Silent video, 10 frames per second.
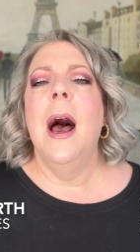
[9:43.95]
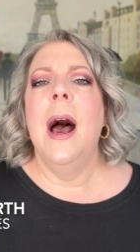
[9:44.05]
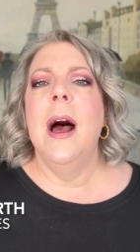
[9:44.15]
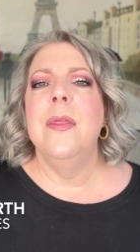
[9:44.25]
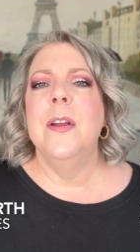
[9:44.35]

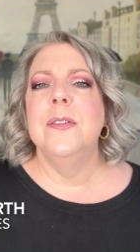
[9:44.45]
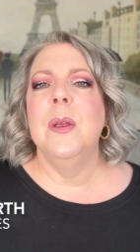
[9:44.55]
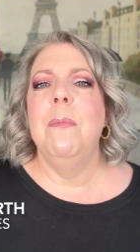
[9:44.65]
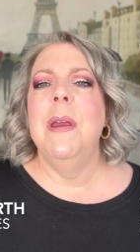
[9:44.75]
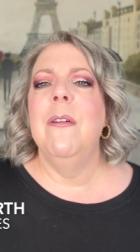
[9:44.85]
Uh, there's
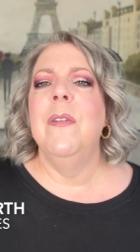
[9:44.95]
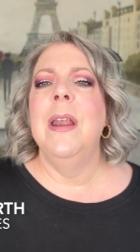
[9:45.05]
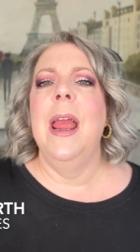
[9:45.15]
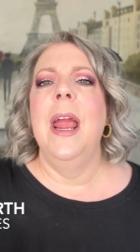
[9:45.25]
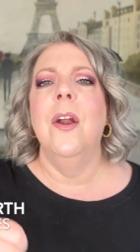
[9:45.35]
a bit of
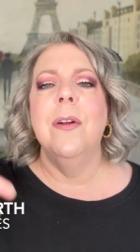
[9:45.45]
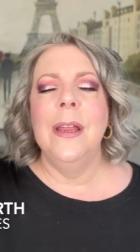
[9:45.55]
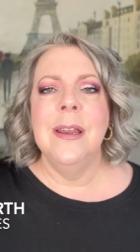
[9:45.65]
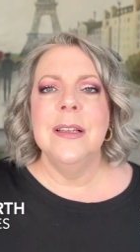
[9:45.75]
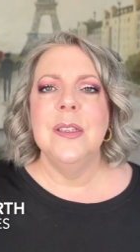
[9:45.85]
an
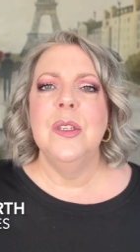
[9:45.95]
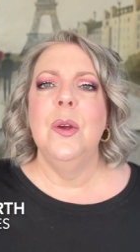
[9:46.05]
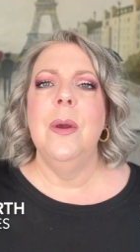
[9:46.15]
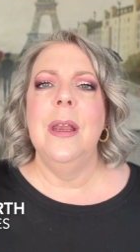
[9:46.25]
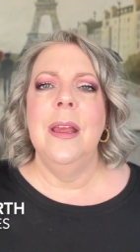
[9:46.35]
airiness
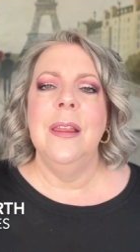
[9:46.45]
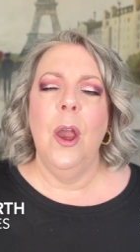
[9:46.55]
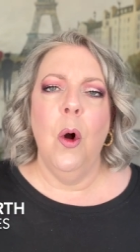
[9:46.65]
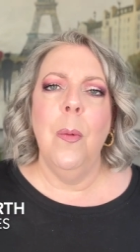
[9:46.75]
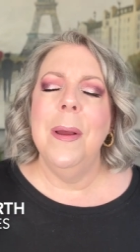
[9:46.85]
to it in the
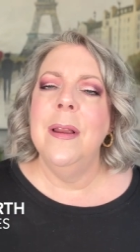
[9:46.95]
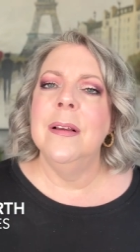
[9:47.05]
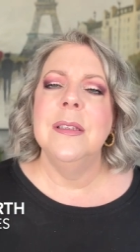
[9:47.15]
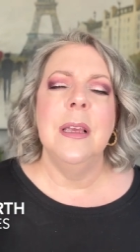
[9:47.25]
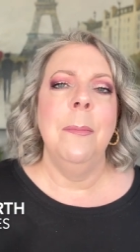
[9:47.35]

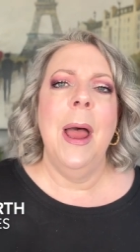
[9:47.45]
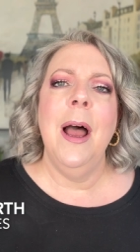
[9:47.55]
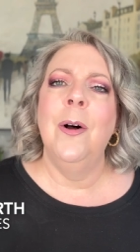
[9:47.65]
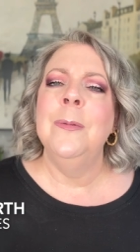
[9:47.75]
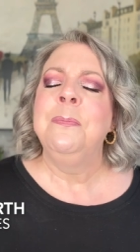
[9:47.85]
opening
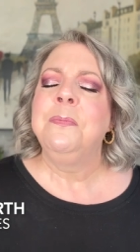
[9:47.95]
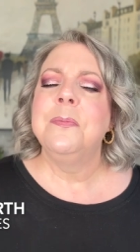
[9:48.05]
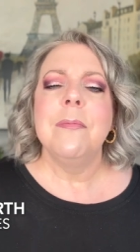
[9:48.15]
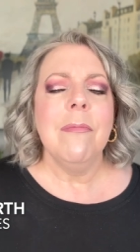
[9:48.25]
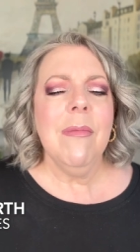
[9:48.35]
somehow
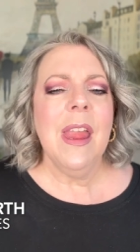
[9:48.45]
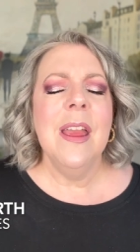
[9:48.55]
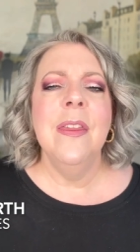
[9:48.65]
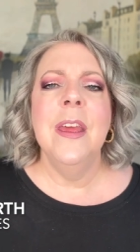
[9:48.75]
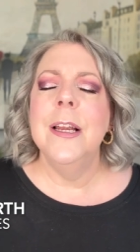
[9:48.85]

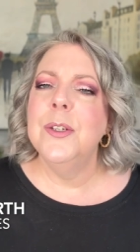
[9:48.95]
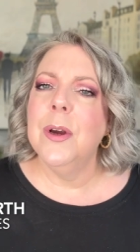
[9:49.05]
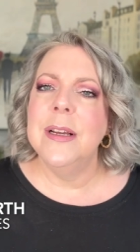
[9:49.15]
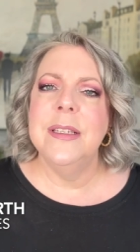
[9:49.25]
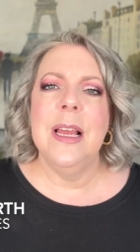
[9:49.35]
and then it
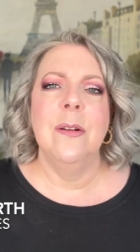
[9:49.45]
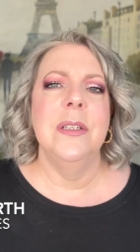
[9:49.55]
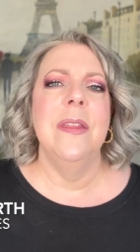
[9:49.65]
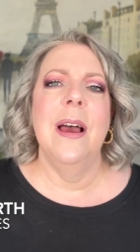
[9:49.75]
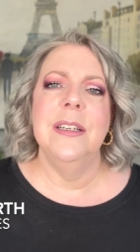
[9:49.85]
dries down
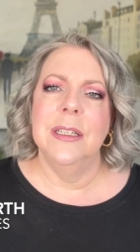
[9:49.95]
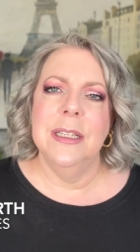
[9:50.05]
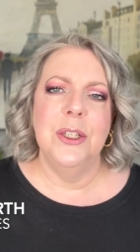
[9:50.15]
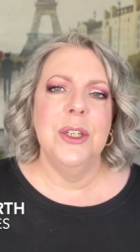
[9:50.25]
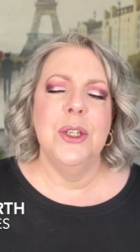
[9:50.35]
to that
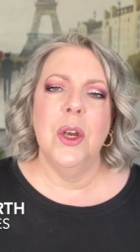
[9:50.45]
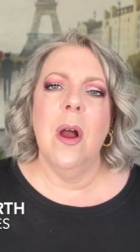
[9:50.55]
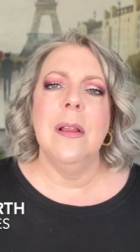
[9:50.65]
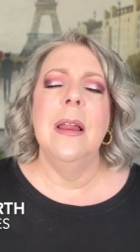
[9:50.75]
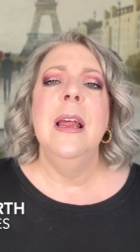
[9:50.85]
delicious
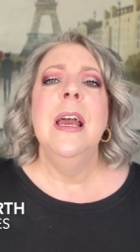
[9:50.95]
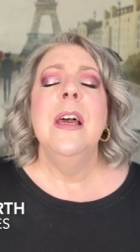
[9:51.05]
chocolate.